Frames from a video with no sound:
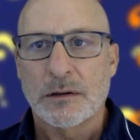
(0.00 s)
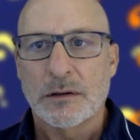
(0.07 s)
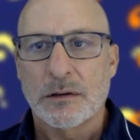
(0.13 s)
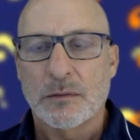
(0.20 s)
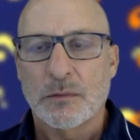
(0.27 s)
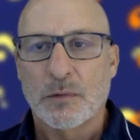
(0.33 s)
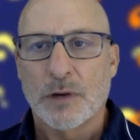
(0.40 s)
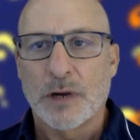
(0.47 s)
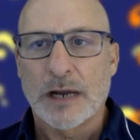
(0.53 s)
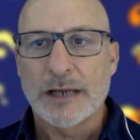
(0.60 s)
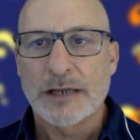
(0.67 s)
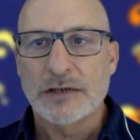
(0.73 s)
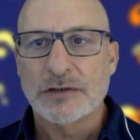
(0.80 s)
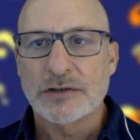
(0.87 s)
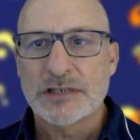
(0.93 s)
would I
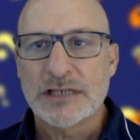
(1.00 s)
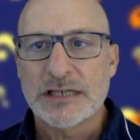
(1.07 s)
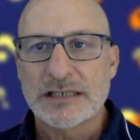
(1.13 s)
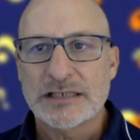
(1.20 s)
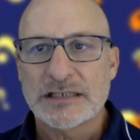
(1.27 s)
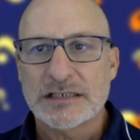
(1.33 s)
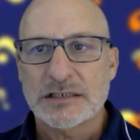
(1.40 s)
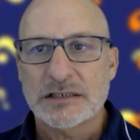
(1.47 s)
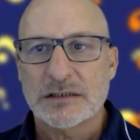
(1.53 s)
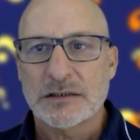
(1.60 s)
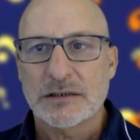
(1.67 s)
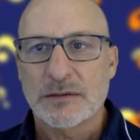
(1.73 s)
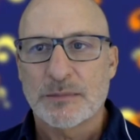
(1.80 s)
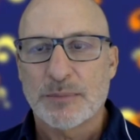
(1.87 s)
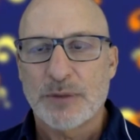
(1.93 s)
use this
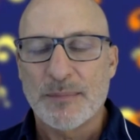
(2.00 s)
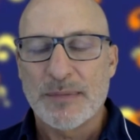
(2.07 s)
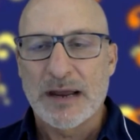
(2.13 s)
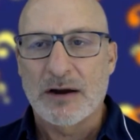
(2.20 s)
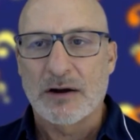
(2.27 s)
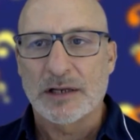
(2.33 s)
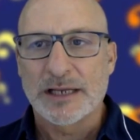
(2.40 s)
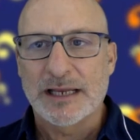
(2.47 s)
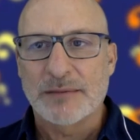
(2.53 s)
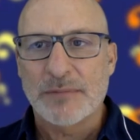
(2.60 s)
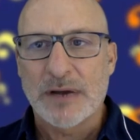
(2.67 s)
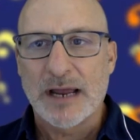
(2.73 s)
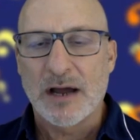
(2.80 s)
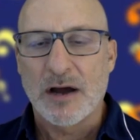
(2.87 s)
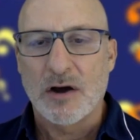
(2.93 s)
primarily in my
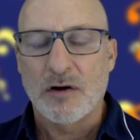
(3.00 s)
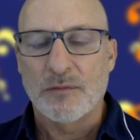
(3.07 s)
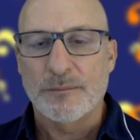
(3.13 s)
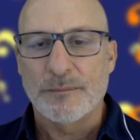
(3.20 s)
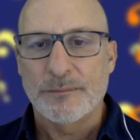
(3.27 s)
home?